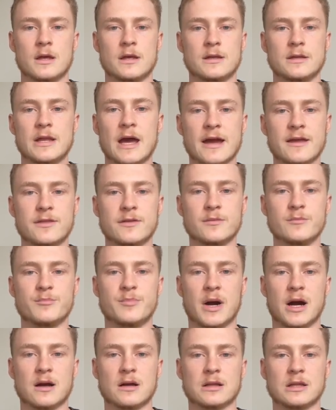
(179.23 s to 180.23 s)
Nathan
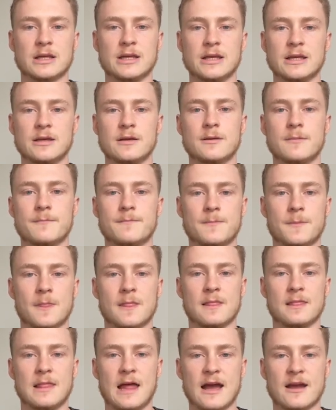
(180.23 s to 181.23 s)
Buckley
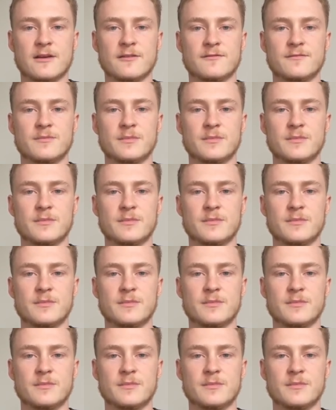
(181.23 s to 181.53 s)
lack of